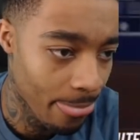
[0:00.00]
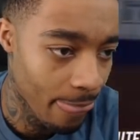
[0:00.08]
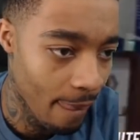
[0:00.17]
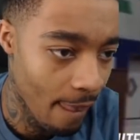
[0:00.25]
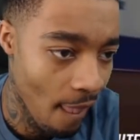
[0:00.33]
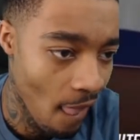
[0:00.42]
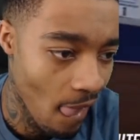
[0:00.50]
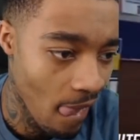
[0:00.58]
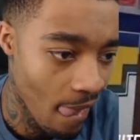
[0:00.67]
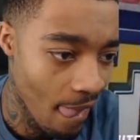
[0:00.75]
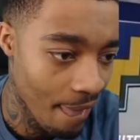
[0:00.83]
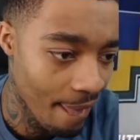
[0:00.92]
reminiscent
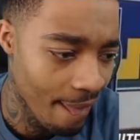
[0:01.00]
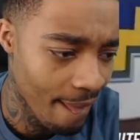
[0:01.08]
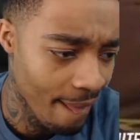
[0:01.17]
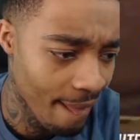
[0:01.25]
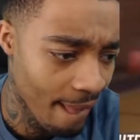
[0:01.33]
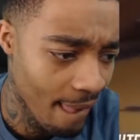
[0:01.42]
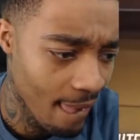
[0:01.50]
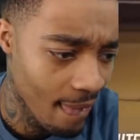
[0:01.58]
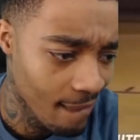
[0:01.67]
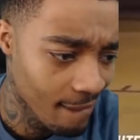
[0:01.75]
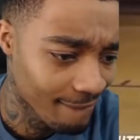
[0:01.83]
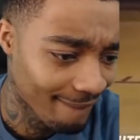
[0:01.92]
of every 1v1 or